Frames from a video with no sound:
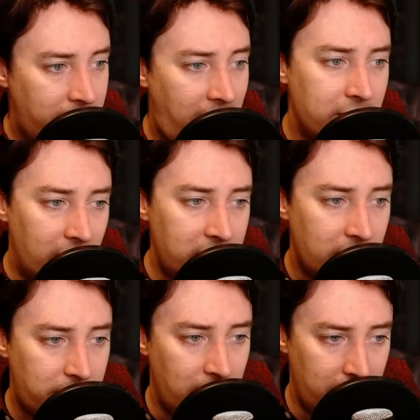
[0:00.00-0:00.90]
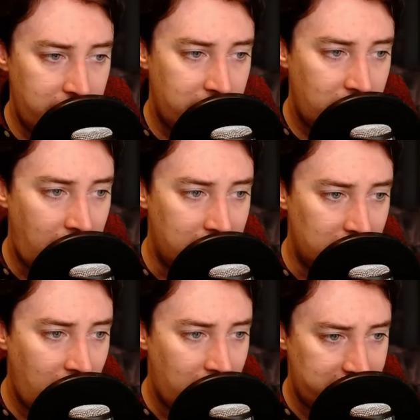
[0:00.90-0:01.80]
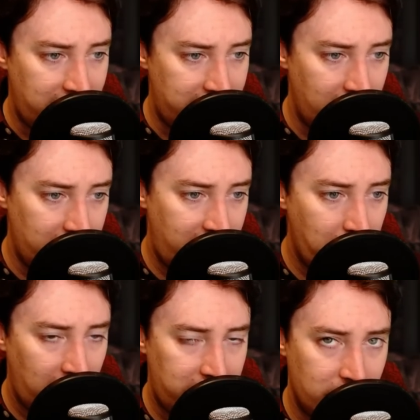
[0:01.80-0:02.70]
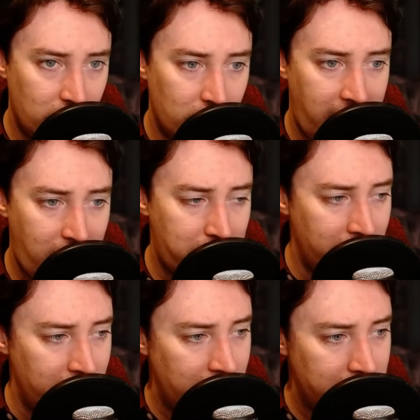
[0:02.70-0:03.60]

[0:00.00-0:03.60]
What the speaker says: That night, the third and last incident in my story happened.